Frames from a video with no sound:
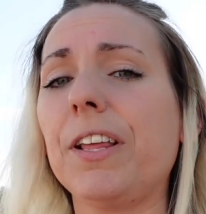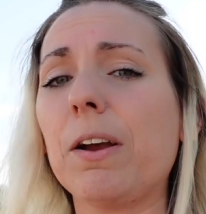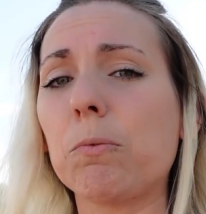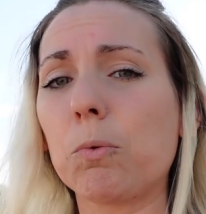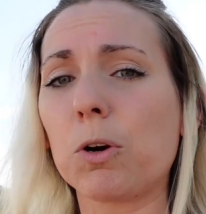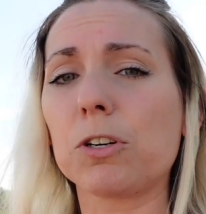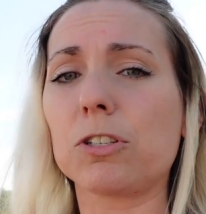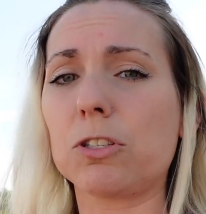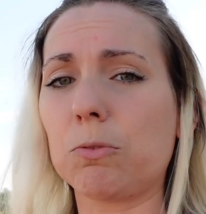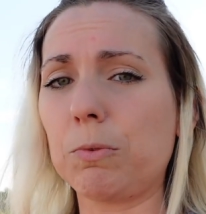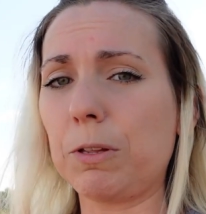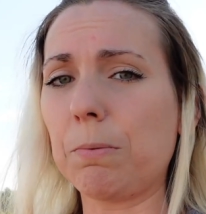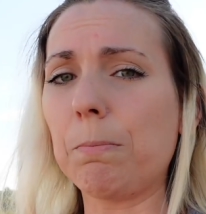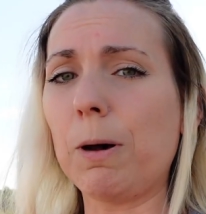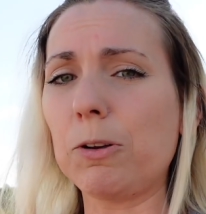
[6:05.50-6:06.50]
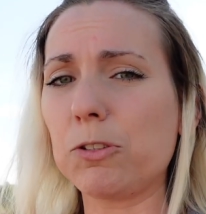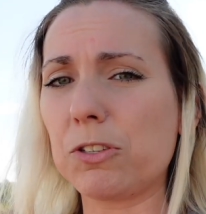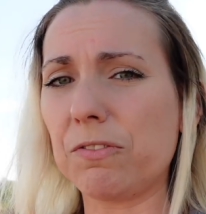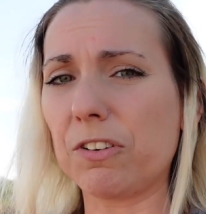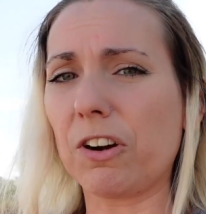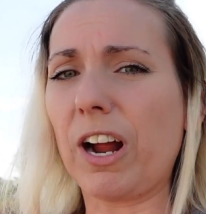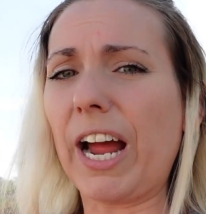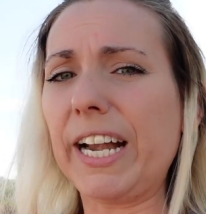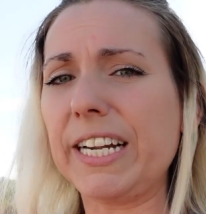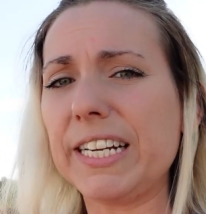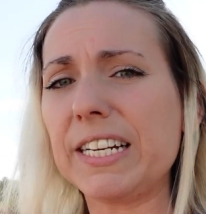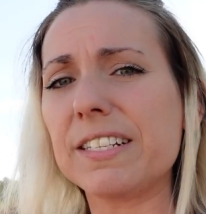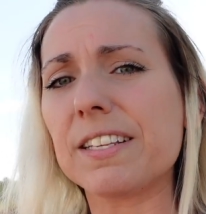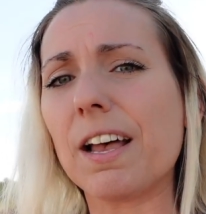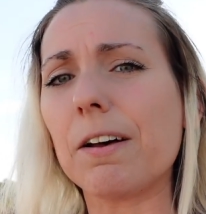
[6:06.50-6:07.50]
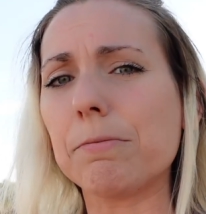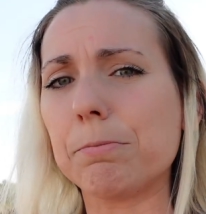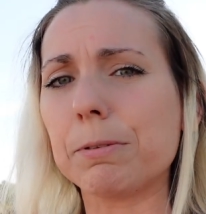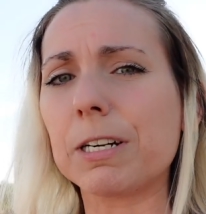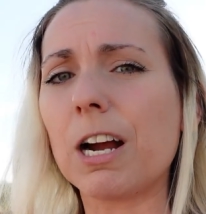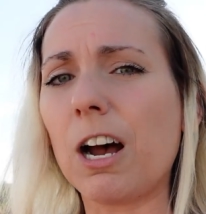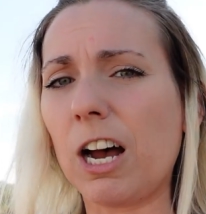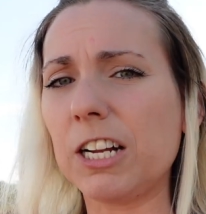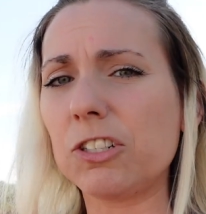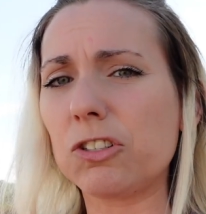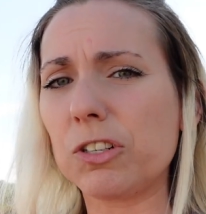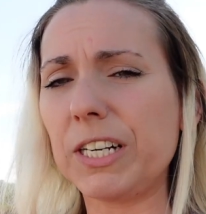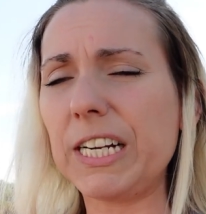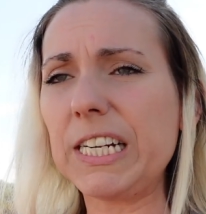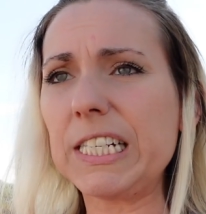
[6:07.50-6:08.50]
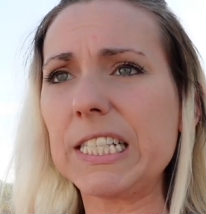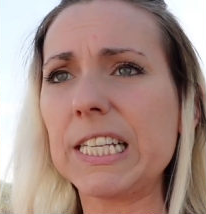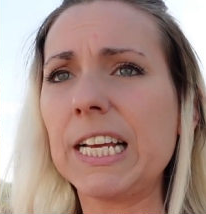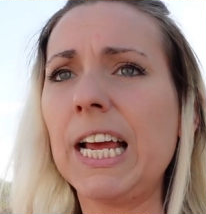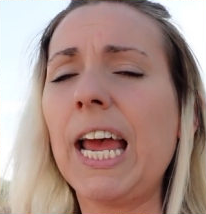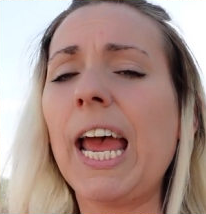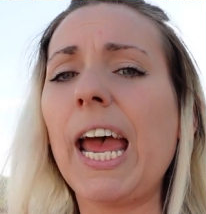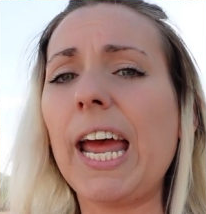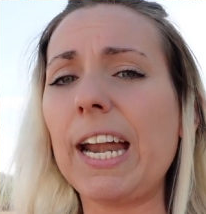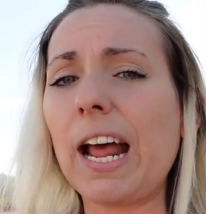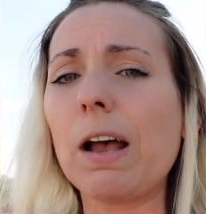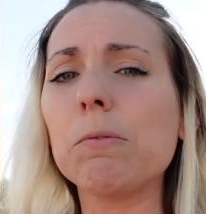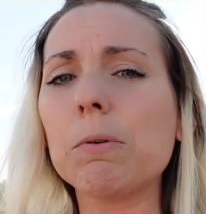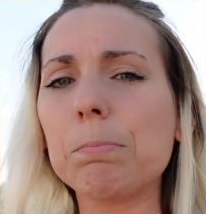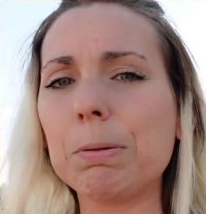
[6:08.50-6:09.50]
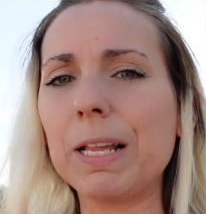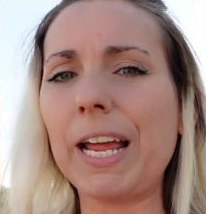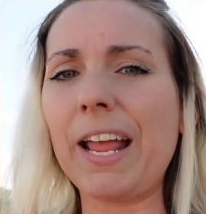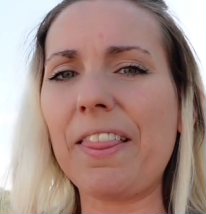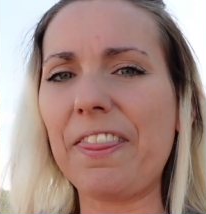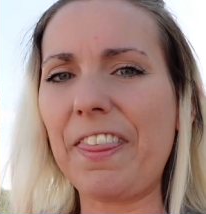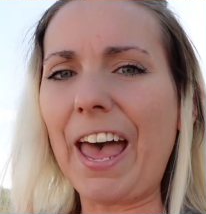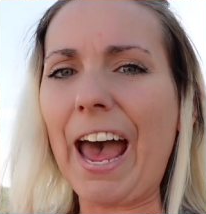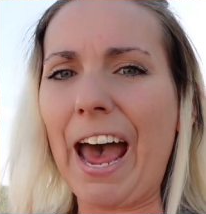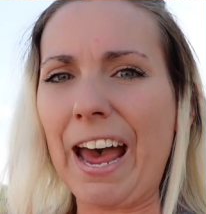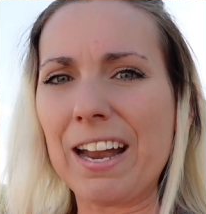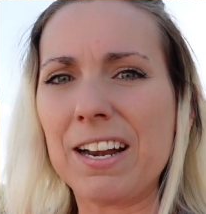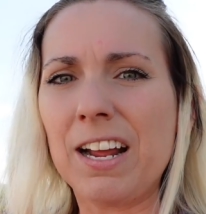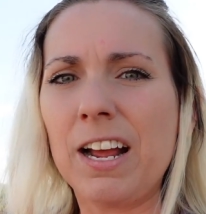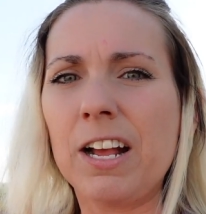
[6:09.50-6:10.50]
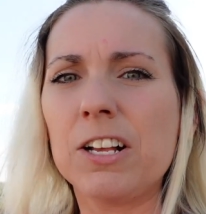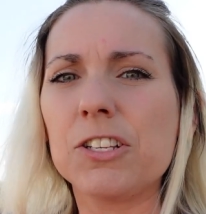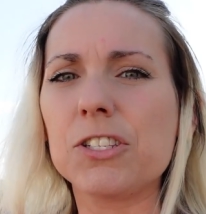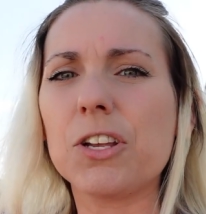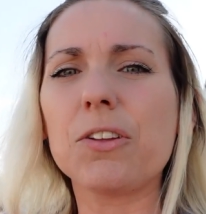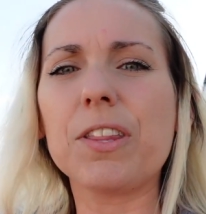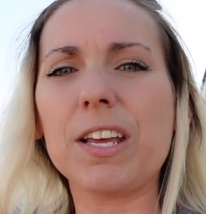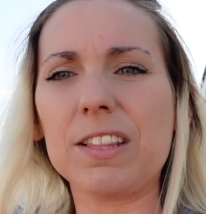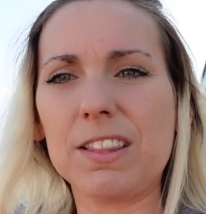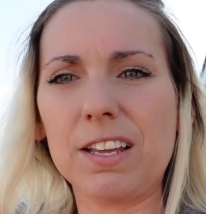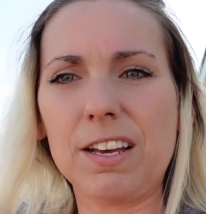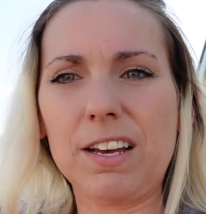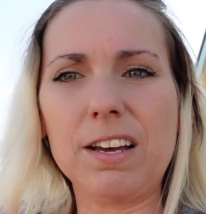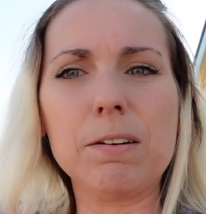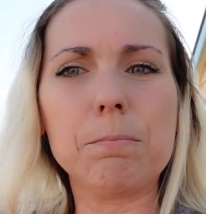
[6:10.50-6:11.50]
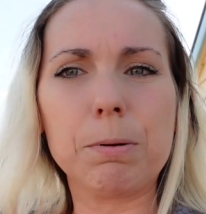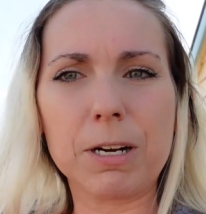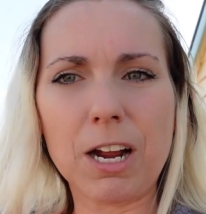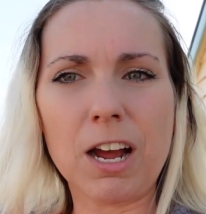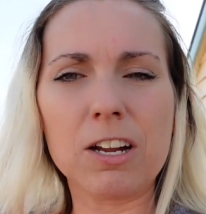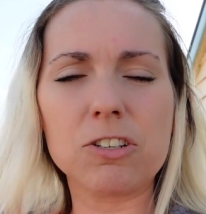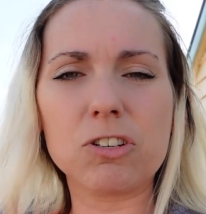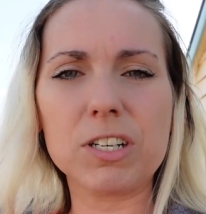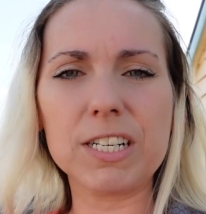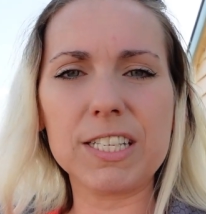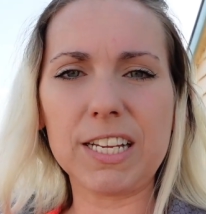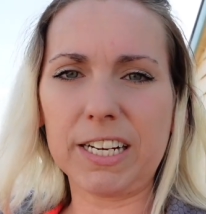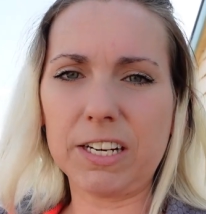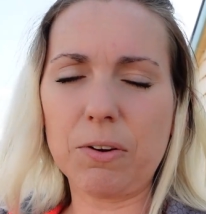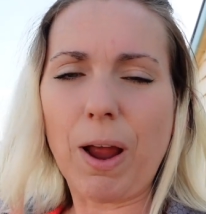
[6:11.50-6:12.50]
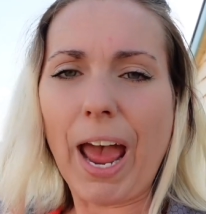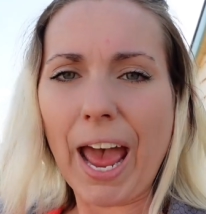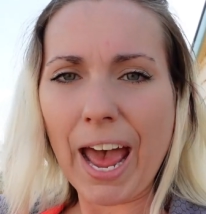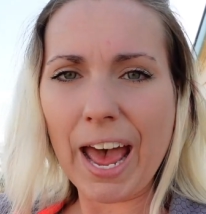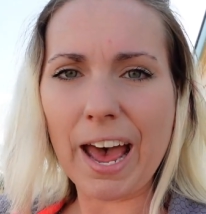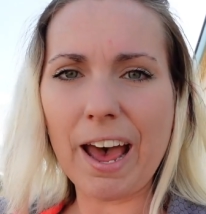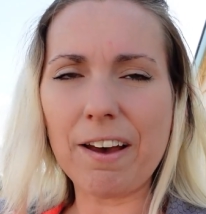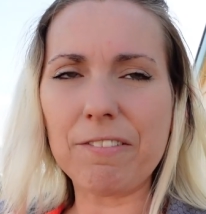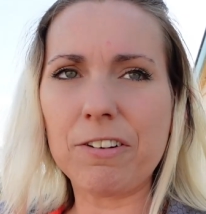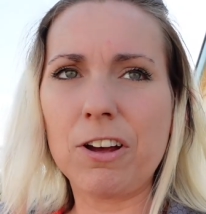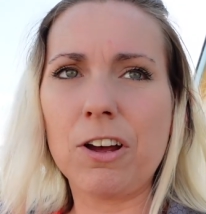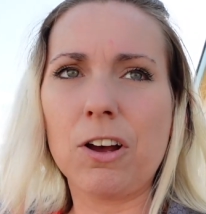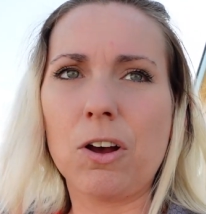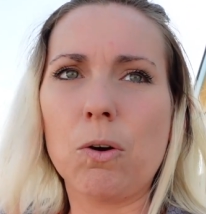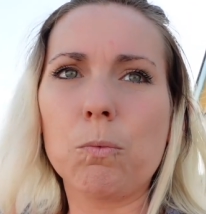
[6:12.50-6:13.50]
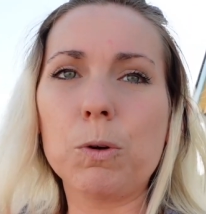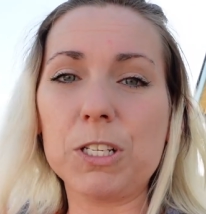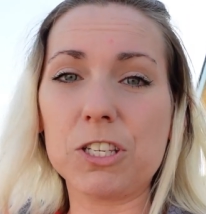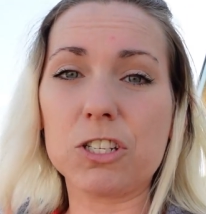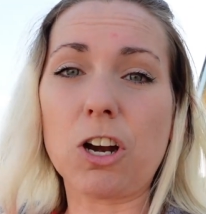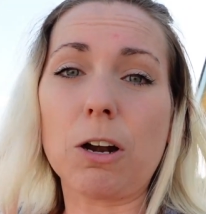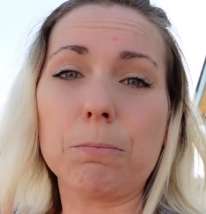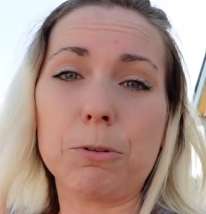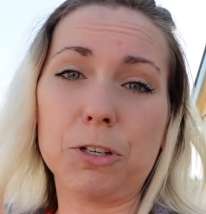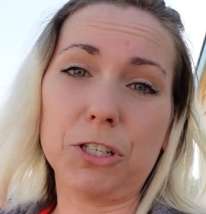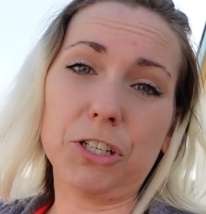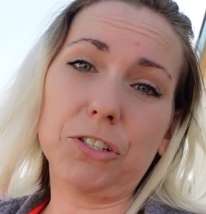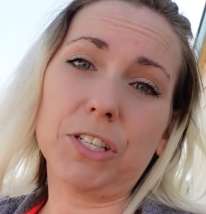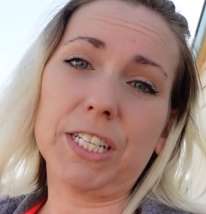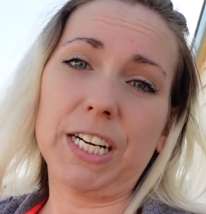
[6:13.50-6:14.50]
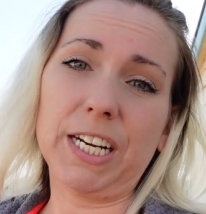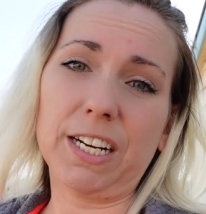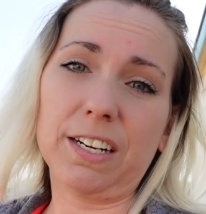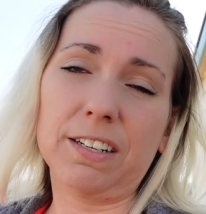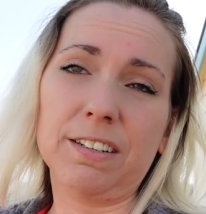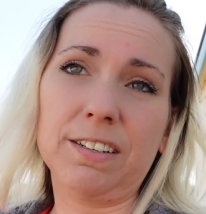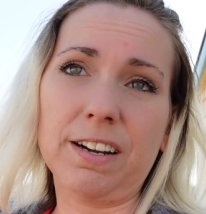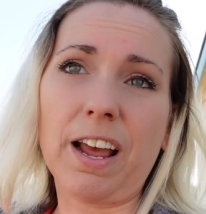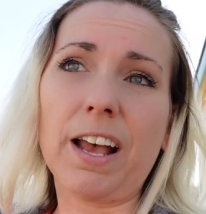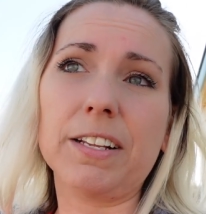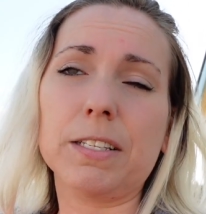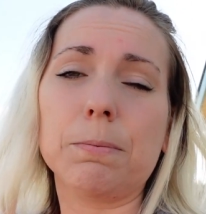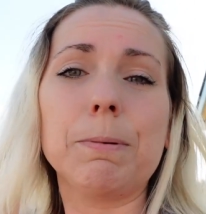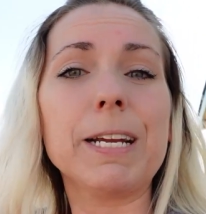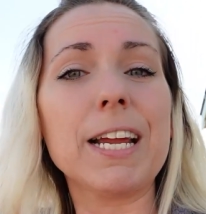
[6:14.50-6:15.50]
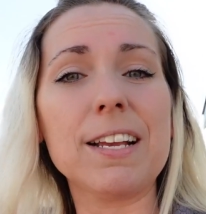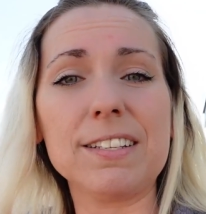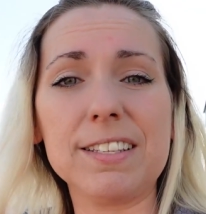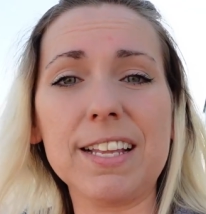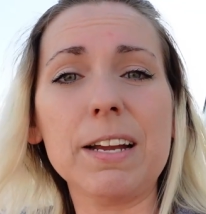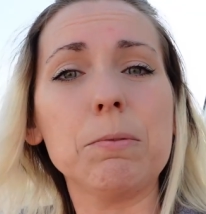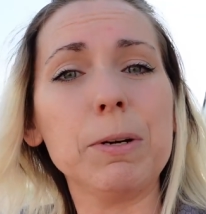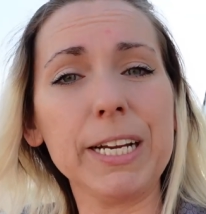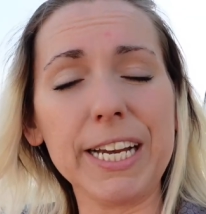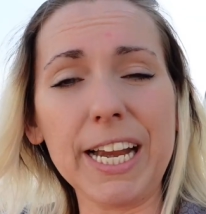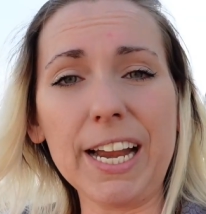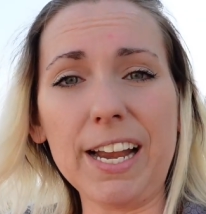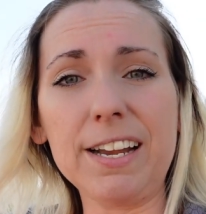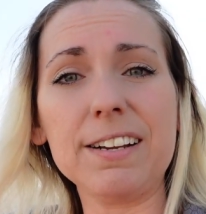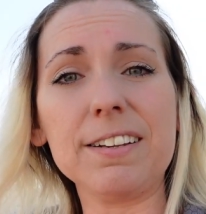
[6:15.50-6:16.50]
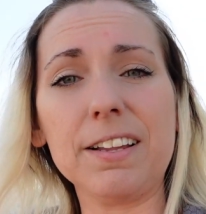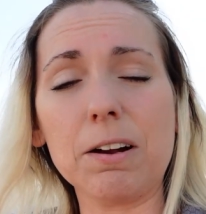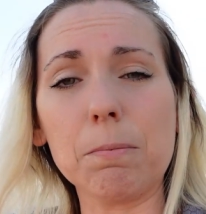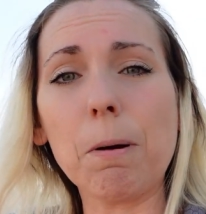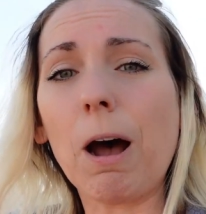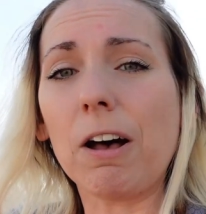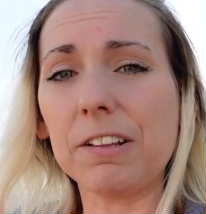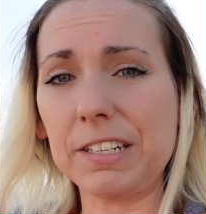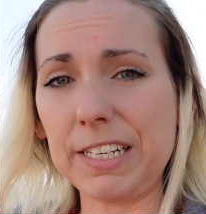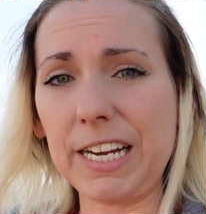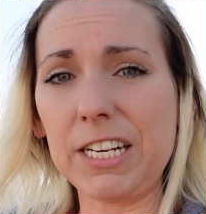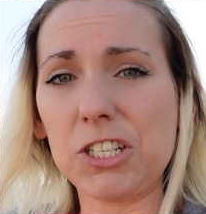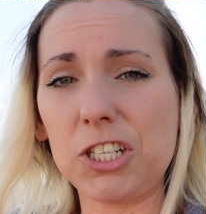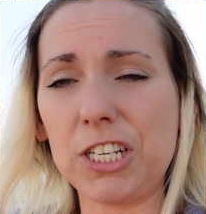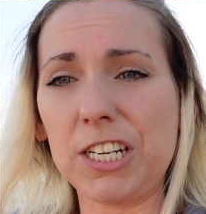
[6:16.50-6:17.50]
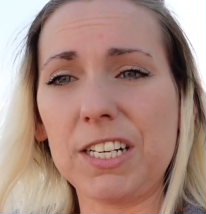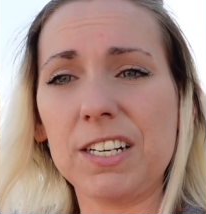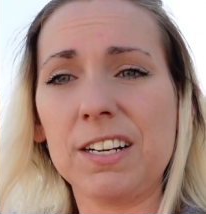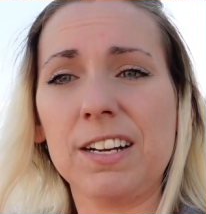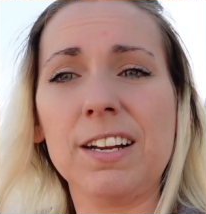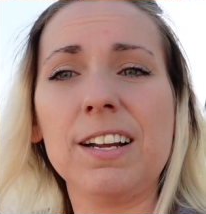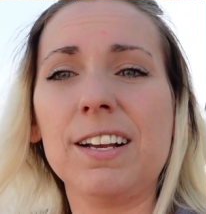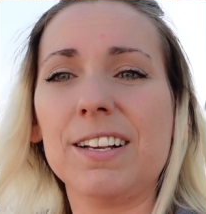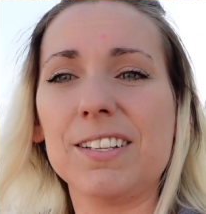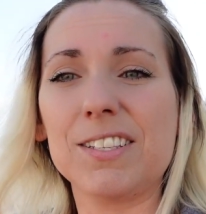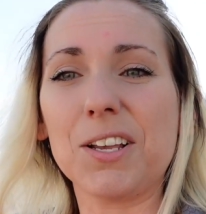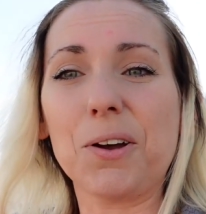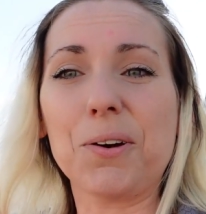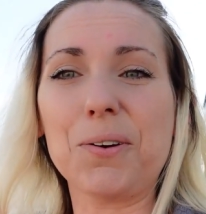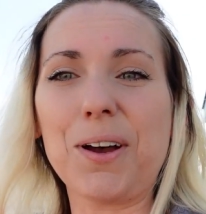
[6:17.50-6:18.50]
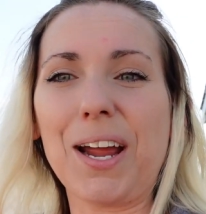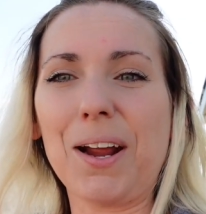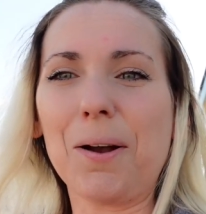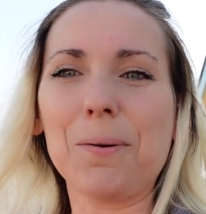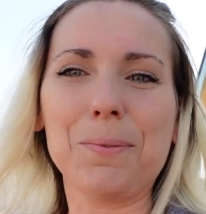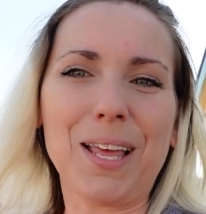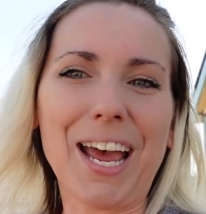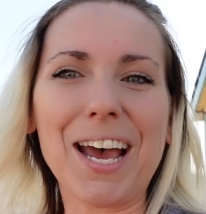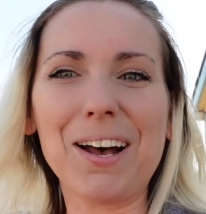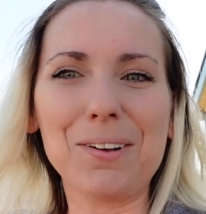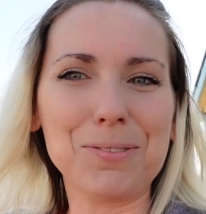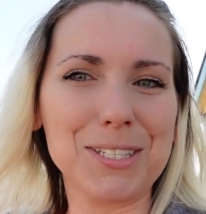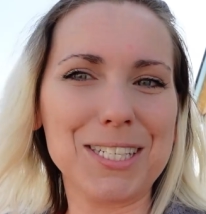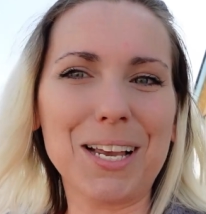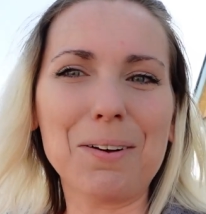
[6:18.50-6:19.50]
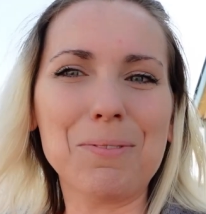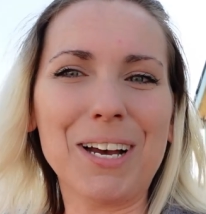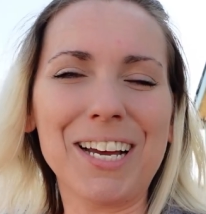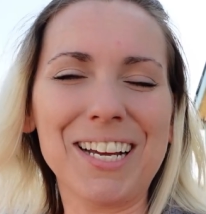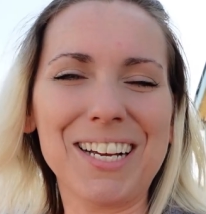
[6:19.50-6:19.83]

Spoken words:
that works with most varieties of pecan trees, and I would plant that so that the pecan trees that you have would start producing nuts because they would get their pollination. So I hope that helps some